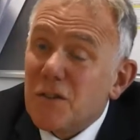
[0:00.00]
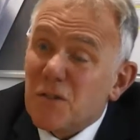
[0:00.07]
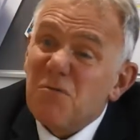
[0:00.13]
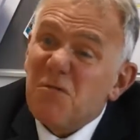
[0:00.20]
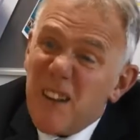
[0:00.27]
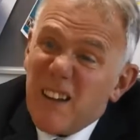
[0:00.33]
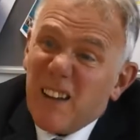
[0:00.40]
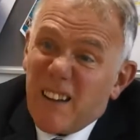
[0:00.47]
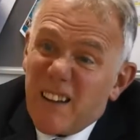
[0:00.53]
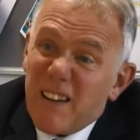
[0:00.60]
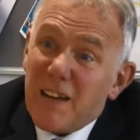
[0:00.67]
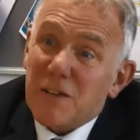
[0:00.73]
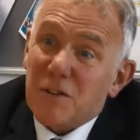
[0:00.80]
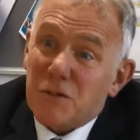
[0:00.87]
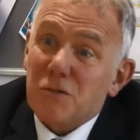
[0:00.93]
So really,
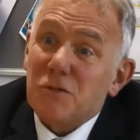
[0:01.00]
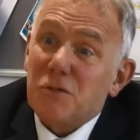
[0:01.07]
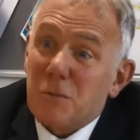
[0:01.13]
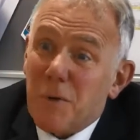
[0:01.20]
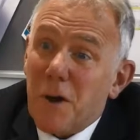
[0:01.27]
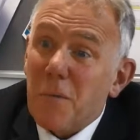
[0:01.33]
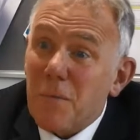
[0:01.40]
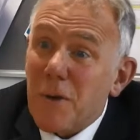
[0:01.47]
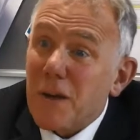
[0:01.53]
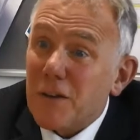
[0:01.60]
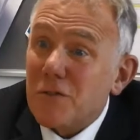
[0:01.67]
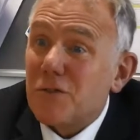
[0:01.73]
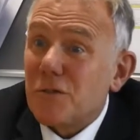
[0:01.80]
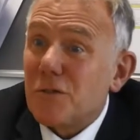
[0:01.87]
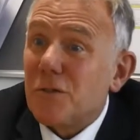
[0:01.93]
it's just about
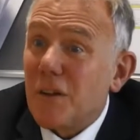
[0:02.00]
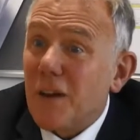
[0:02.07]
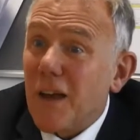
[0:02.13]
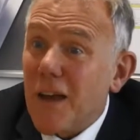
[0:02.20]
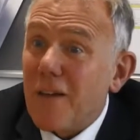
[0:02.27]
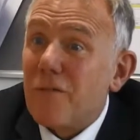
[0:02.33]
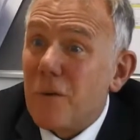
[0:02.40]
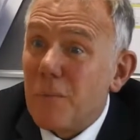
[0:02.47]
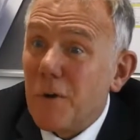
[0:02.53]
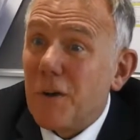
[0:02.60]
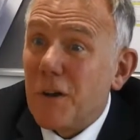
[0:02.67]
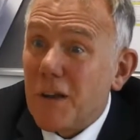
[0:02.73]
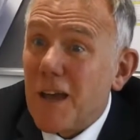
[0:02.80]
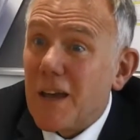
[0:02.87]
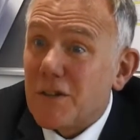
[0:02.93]
making sure that
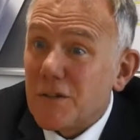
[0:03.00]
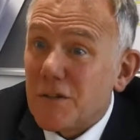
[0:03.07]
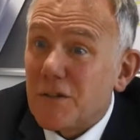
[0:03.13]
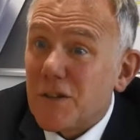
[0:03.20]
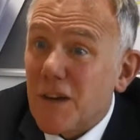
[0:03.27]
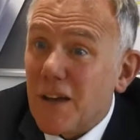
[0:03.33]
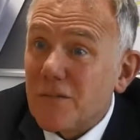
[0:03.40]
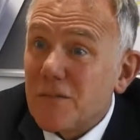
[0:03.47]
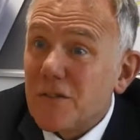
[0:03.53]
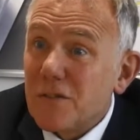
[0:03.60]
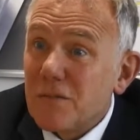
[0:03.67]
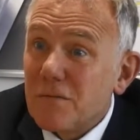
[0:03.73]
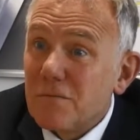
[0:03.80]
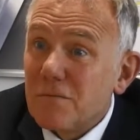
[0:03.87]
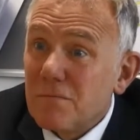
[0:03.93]
everybody gets the chance,